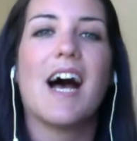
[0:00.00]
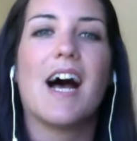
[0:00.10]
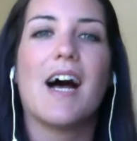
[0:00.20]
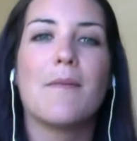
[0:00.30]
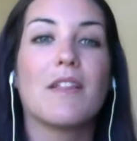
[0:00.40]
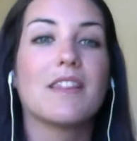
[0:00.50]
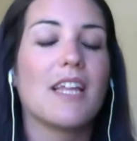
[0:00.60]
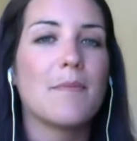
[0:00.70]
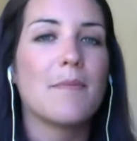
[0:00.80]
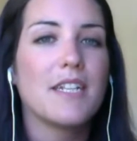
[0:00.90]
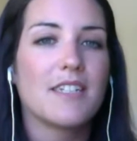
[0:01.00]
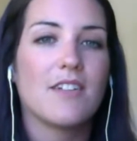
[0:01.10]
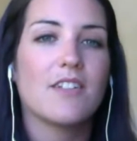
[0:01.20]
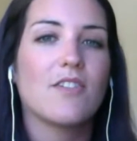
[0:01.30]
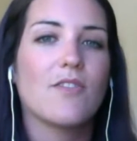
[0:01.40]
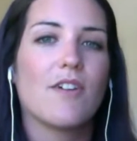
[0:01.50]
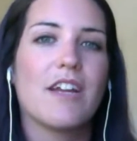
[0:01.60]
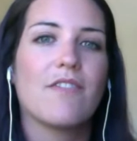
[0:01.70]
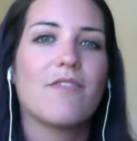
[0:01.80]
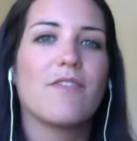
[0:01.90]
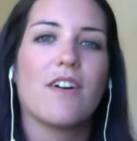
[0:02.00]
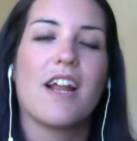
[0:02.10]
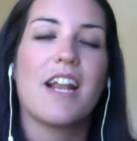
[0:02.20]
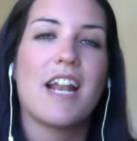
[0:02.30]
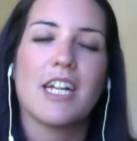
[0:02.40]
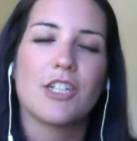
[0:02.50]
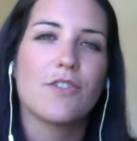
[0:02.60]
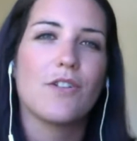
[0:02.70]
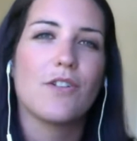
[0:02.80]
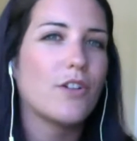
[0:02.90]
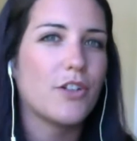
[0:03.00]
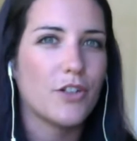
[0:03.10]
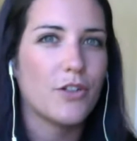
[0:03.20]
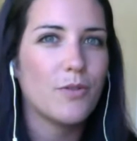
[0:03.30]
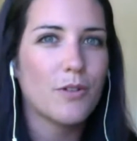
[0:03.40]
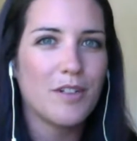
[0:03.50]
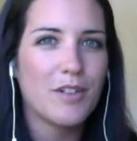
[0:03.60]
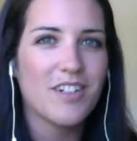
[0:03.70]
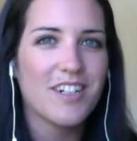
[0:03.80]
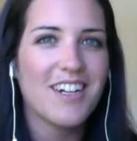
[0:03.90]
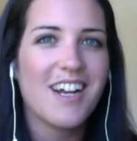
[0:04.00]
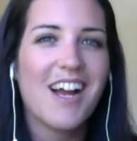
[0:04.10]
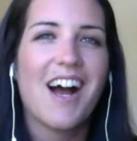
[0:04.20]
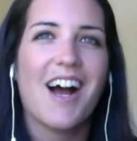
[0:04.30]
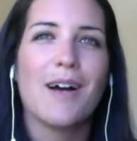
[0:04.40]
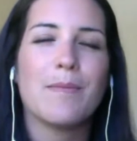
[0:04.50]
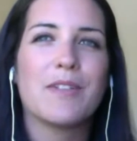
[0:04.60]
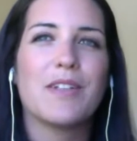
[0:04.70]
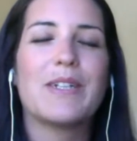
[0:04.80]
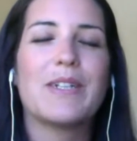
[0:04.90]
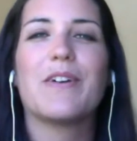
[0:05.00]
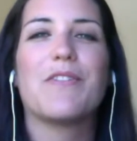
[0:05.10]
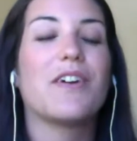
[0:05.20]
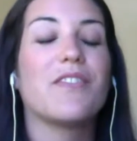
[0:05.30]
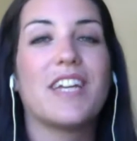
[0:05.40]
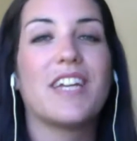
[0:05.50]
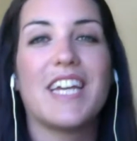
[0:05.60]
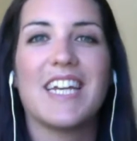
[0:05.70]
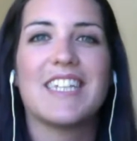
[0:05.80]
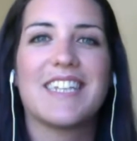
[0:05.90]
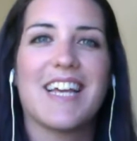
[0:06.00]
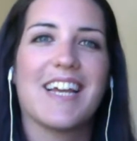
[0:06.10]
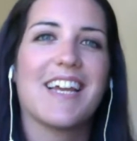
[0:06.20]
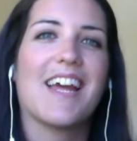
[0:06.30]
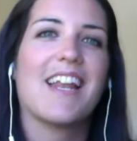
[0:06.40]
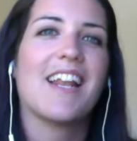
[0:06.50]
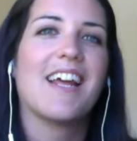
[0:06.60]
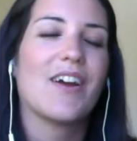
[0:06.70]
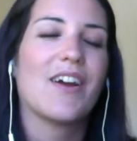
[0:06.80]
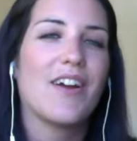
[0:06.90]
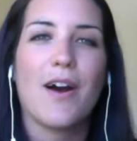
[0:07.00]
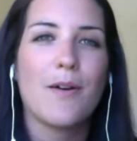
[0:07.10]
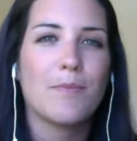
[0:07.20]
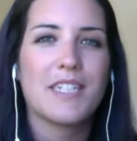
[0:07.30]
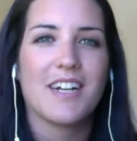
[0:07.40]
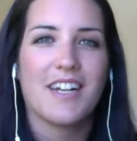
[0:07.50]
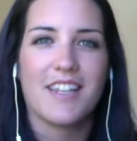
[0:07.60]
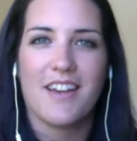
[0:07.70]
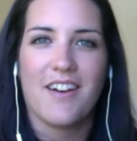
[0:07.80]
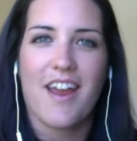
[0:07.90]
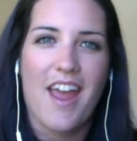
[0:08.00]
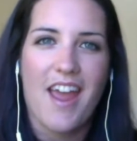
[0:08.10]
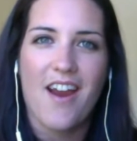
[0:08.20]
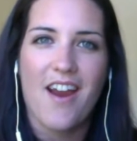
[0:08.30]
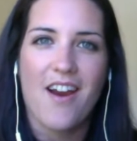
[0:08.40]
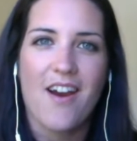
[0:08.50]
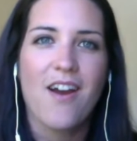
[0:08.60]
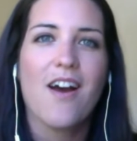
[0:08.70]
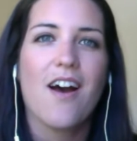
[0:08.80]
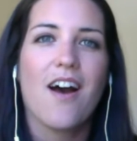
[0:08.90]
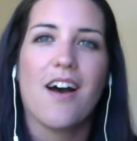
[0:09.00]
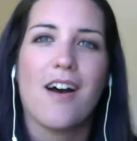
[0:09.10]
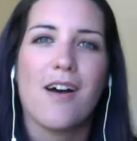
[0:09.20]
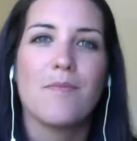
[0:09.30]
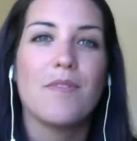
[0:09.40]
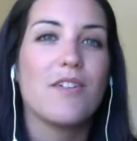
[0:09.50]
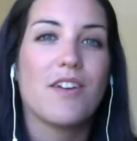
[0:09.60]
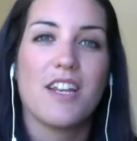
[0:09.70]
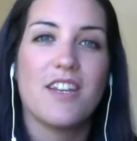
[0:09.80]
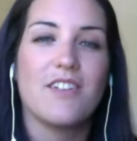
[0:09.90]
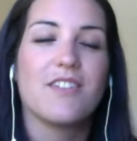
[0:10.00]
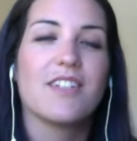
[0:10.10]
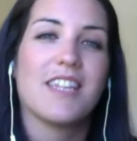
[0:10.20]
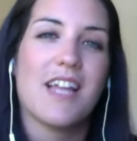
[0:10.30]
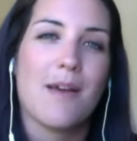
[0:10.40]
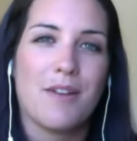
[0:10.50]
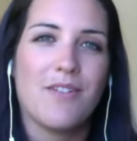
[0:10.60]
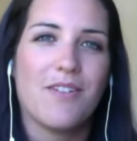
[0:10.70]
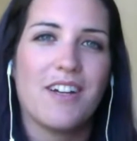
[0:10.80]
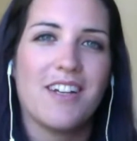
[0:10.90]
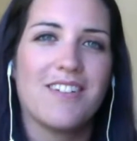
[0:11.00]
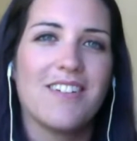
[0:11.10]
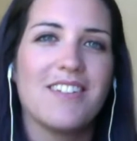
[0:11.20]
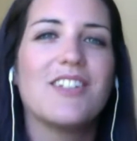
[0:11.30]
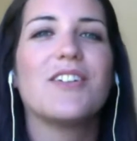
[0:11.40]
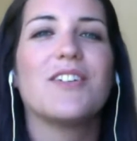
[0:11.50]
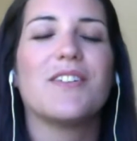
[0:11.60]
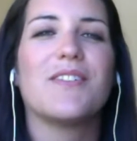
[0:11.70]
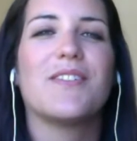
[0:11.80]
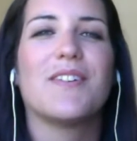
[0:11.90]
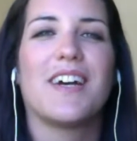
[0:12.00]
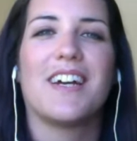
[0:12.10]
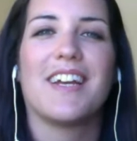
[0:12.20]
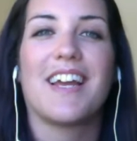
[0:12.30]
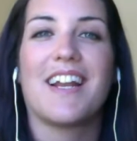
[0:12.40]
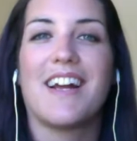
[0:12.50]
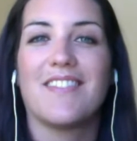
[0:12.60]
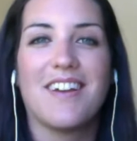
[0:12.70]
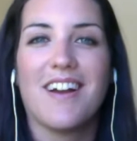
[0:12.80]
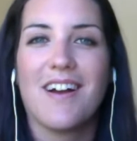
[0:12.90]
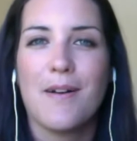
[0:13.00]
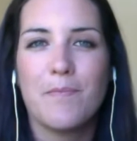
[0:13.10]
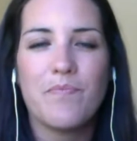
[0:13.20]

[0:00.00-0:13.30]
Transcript: Lemon is also great for a natural goo remover. So, if you have kids that get gum stuck in their hair, you can use lemon oil to get out the gum.